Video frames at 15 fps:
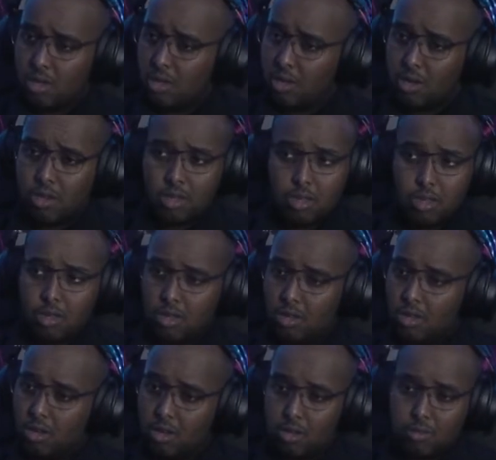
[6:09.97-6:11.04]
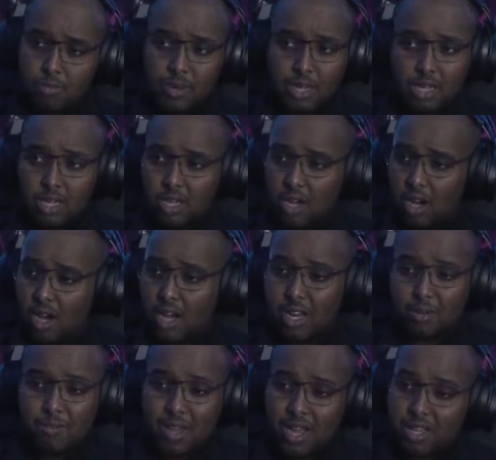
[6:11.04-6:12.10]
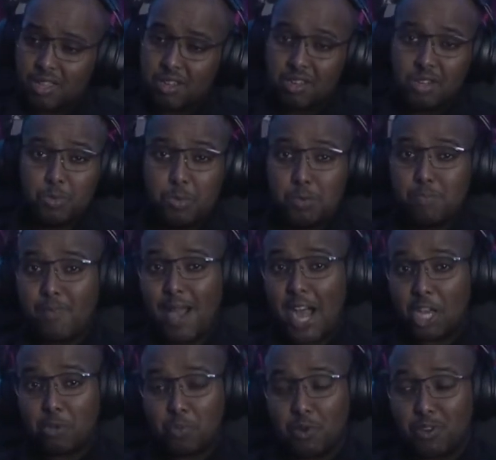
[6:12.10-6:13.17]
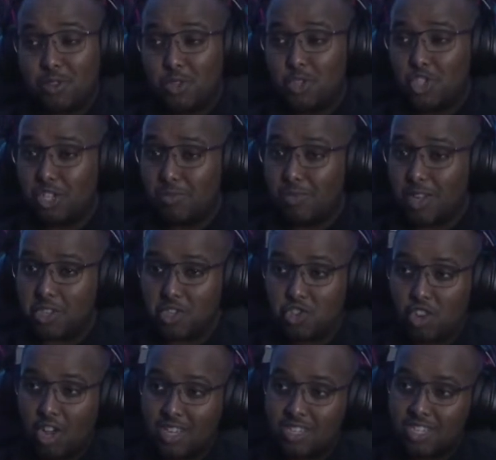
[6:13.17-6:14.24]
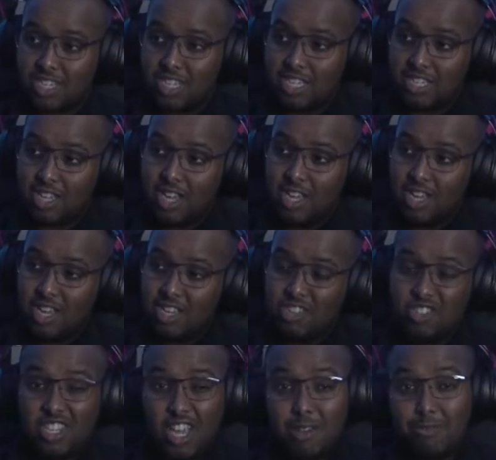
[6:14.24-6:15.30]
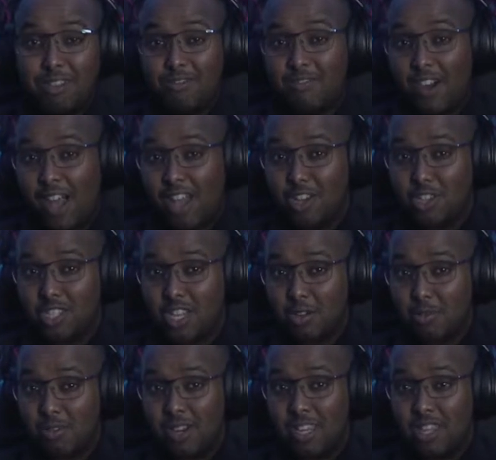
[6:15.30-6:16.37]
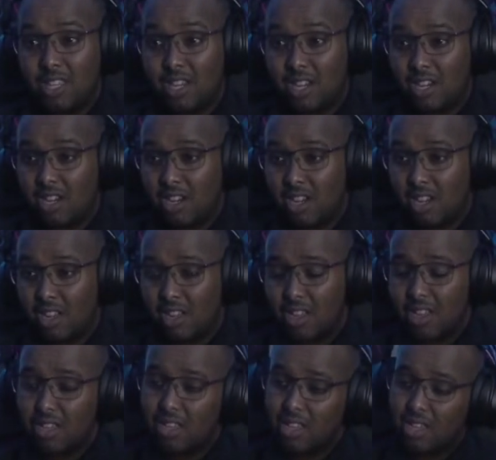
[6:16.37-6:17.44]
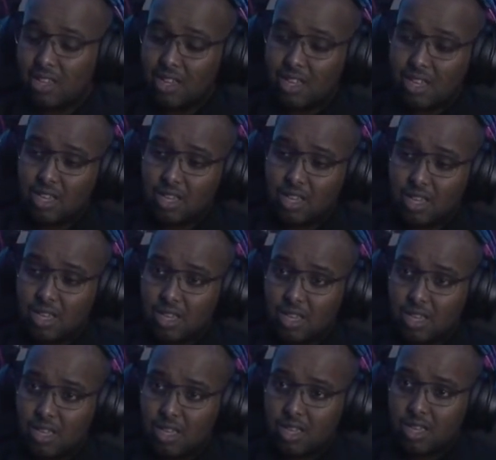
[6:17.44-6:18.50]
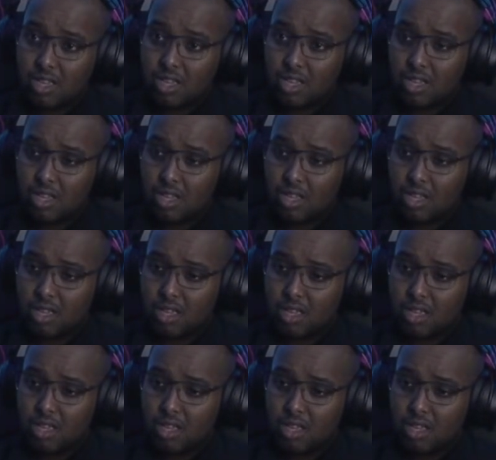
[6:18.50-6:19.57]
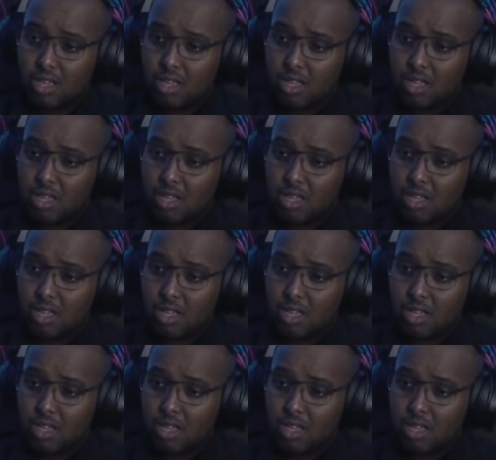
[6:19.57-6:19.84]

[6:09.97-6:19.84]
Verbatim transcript: It's a little... Oh my god, man. They're gonna be mass producing monstrosities. You see how many vials that were in there? Topside won't listen to anything else.